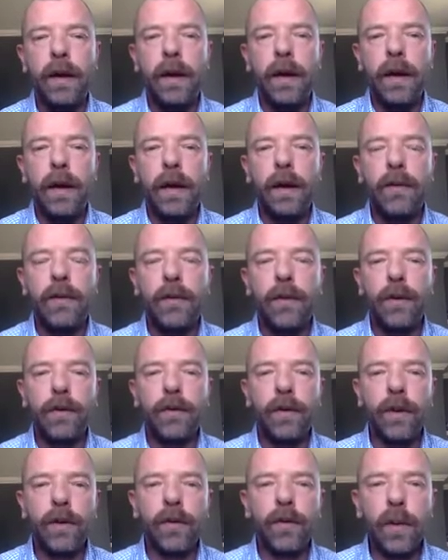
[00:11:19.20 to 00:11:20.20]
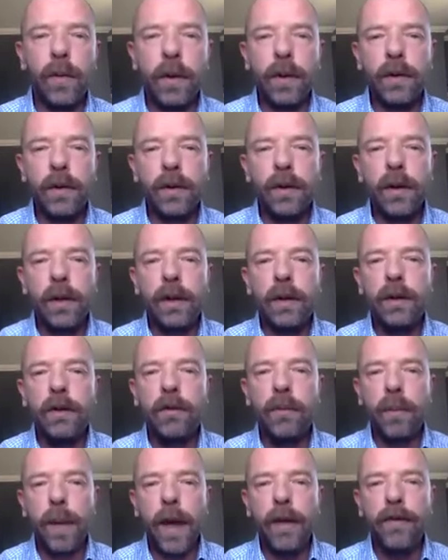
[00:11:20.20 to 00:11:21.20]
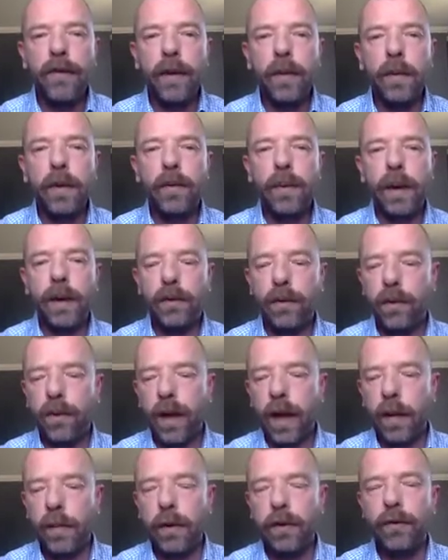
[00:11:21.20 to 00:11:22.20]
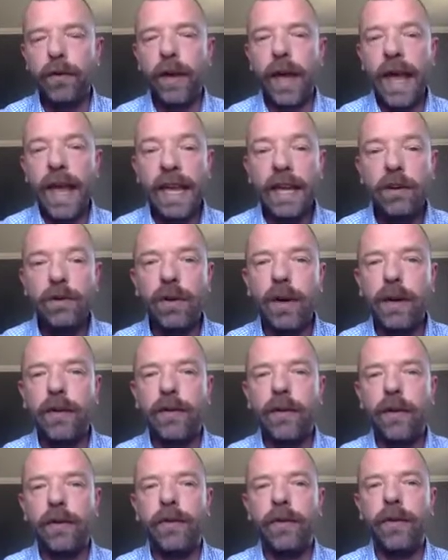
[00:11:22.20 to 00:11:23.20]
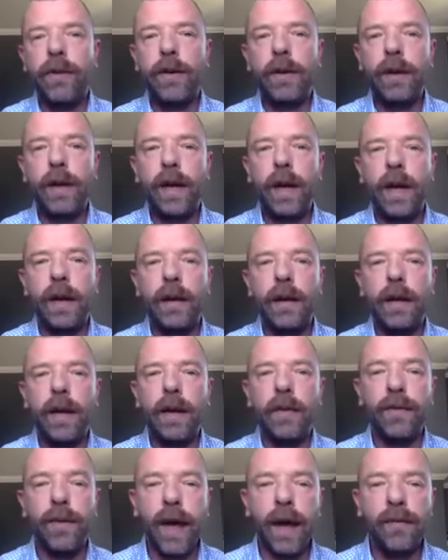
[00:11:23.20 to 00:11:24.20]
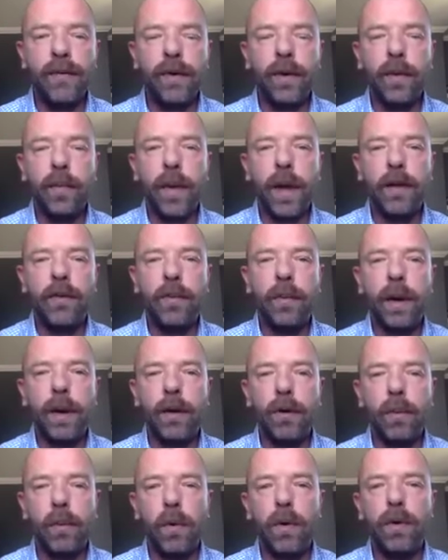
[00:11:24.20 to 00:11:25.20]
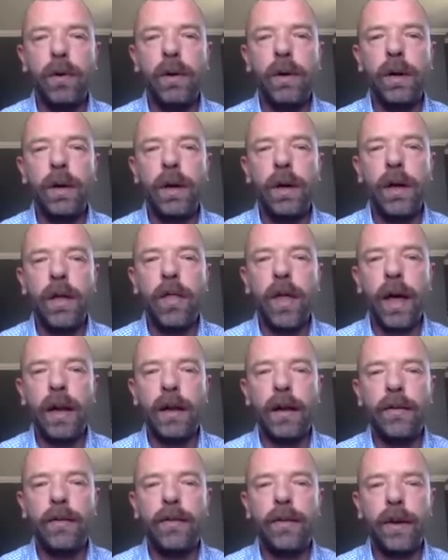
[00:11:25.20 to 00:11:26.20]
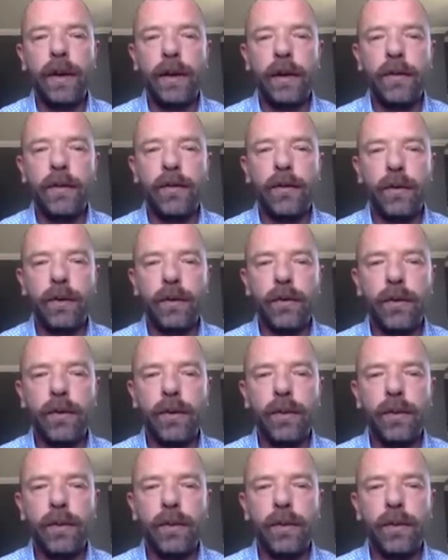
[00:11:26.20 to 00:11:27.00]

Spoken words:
An insertion is similar. The spacing between two labels increases, and at 500 base pair or more, that is an insertion.